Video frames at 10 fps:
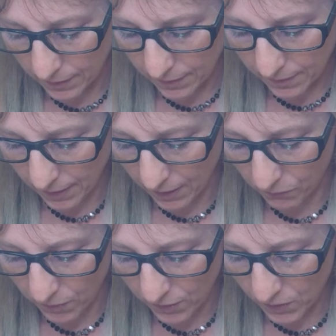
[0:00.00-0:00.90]
stay in
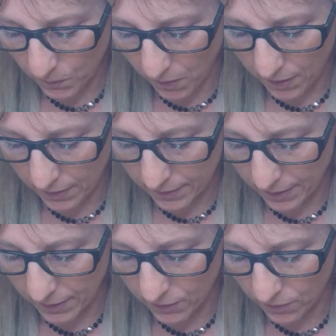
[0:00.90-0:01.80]
one spot as
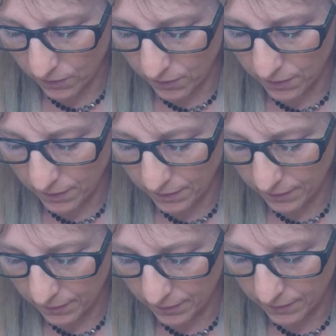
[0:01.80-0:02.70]
I turn.
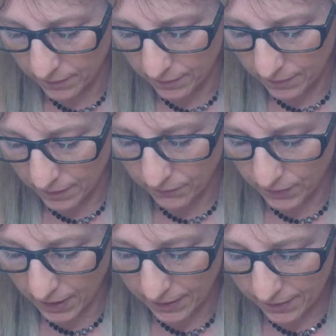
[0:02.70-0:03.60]
If you
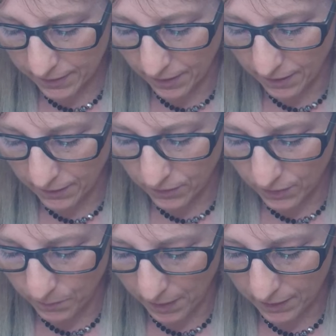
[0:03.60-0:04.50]
get stuck,
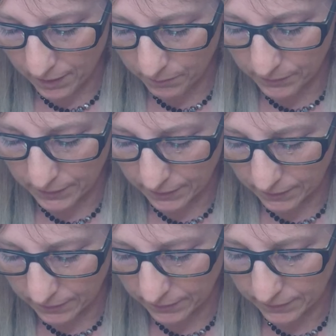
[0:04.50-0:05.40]
just back up a little.